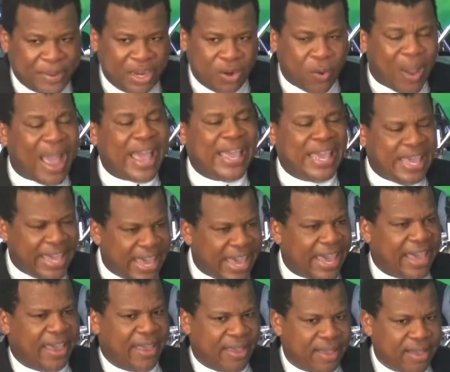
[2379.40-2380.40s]
I hear.
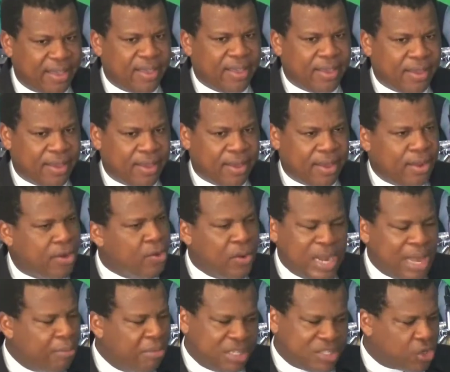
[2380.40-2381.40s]
Don't let
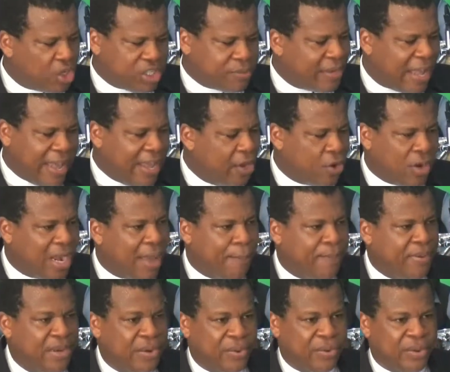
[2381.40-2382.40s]
me touch that head on that pillow.
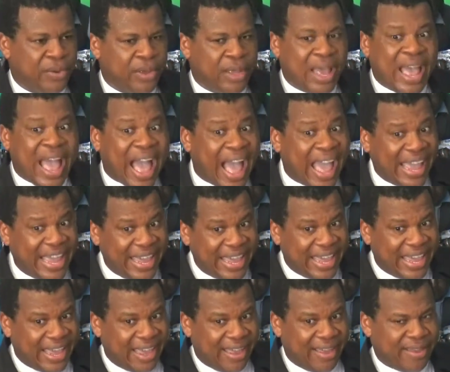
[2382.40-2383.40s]
I hear.
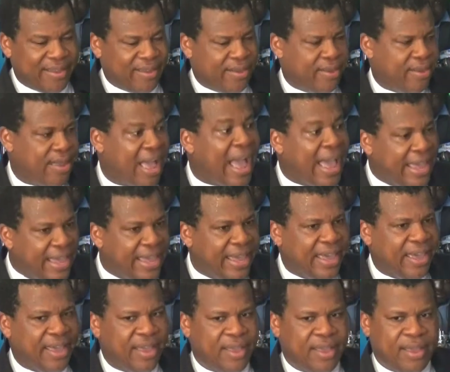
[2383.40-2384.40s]

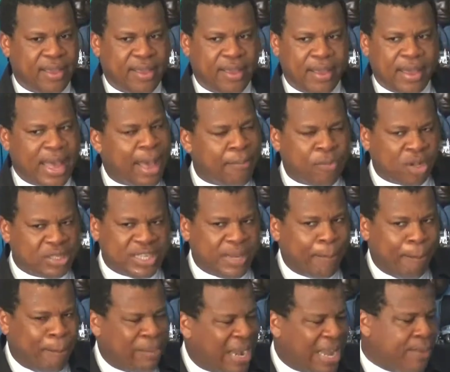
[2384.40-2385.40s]
I'm not a
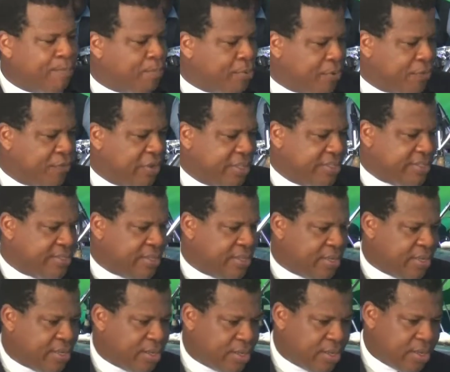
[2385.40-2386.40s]
blind prophet.
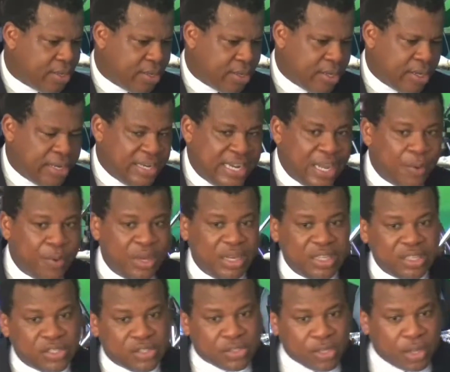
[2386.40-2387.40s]
They will
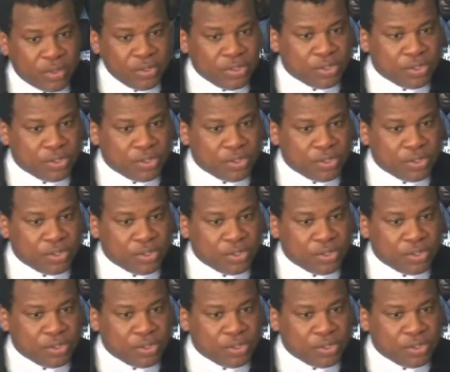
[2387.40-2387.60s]
insult you,